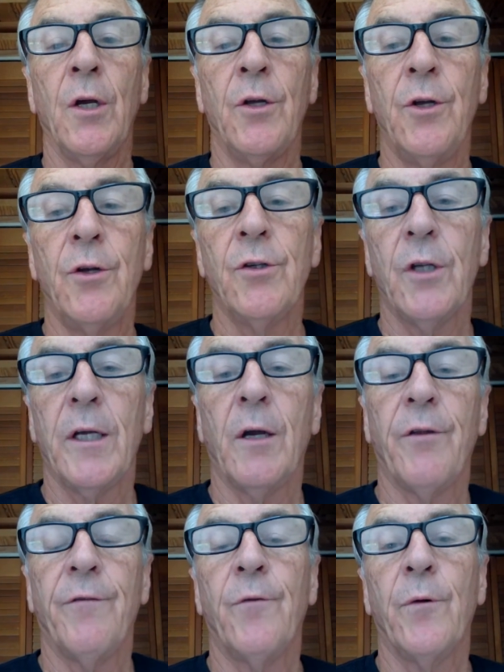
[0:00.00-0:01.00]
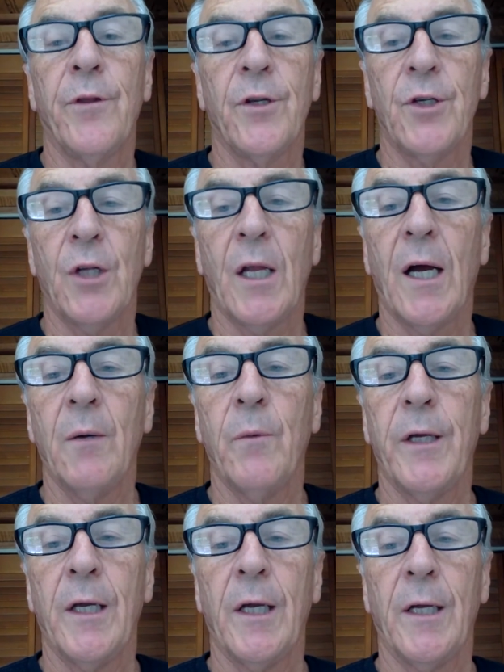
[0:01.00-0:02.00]
usually on the 4th of July
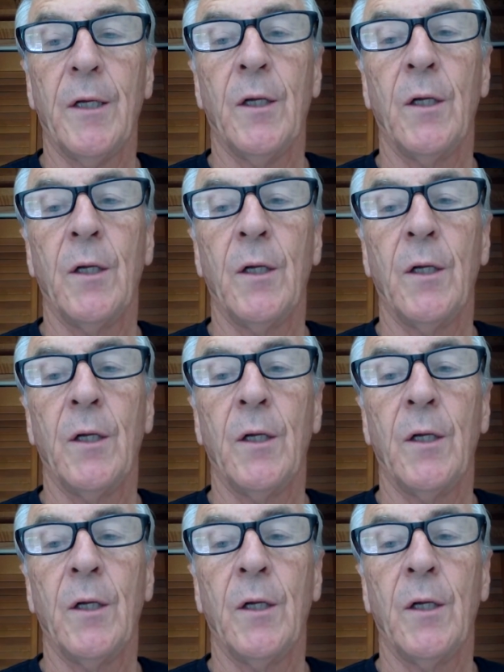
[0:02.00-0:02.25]
weekend.